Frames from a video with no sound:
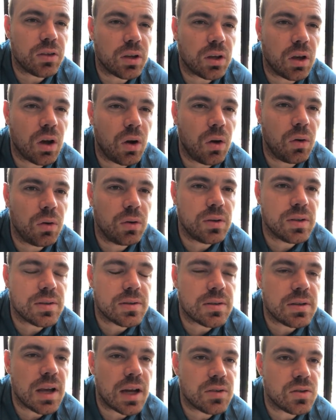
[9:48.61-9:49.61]
The code
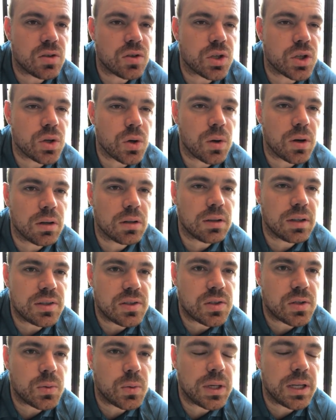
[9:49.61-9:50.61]
is nice and short and
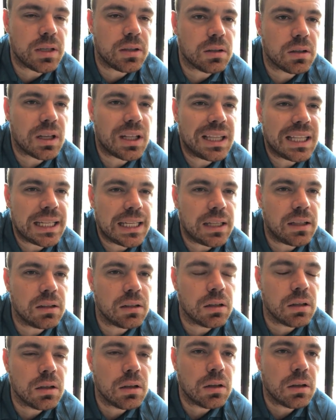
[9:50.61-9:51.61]
sweet, clean.
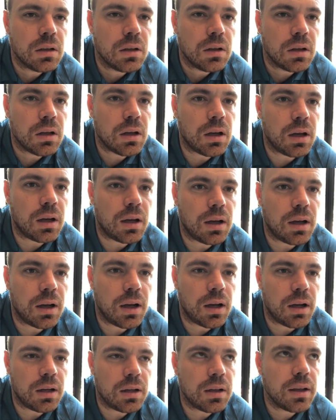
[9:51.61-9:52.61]

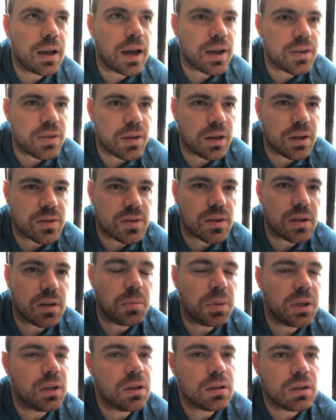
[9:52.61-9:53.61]
I think it's gonna
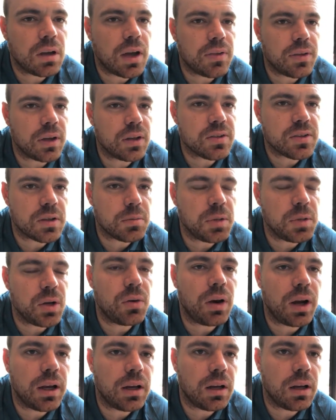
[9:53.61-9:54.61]
be
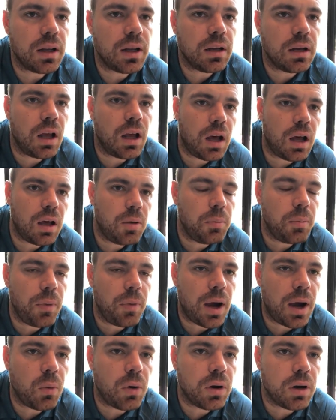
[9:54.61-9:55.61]
great, and
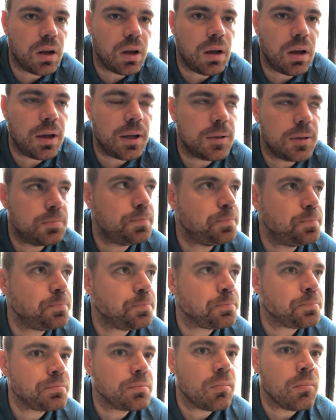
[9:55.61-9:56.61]
I want to
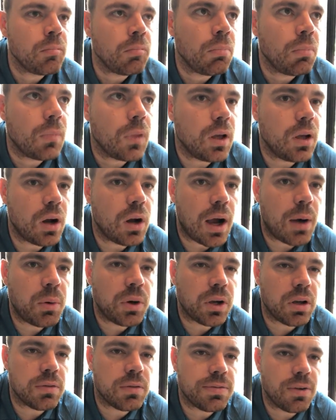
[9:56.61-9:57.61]
I want
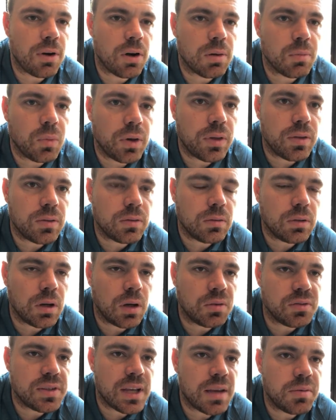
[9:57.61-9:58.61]
to confirm with
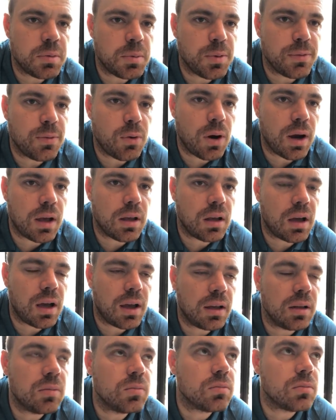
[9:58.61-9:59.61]
David before
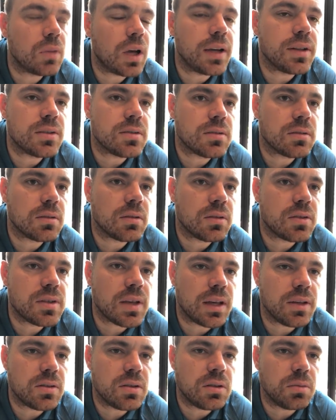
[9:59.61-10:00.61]
I
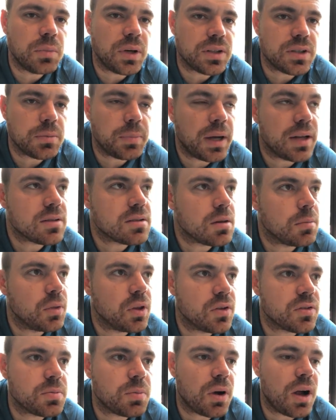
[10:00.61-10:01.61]
say too much about some of
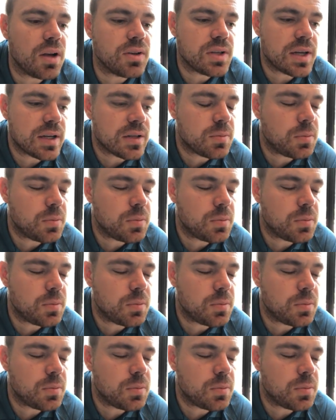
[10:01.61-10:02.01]
those projects.